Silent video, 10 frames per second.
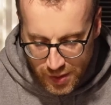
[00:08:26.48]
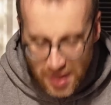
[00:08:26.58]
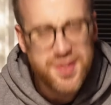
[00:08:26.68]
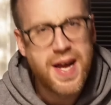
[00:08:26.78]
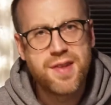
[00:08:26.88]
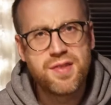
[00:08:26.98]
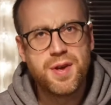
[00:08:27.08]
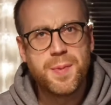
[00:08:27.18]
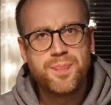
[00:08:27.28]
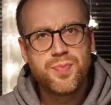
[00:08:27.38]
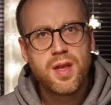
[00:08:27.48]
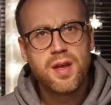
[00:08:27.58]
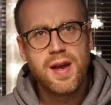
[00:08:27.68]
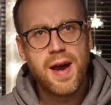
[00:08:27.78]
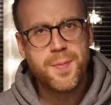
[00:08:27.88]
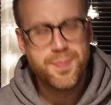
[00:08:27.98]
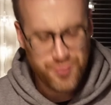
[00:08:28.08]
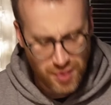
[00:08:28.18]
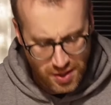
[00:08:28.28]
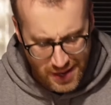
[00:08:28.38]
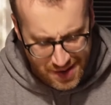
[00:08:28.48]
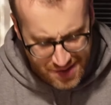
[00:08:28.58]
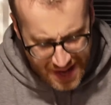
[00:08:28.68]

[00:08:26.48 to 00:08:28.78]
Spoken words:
It's nice though. Yeah, it is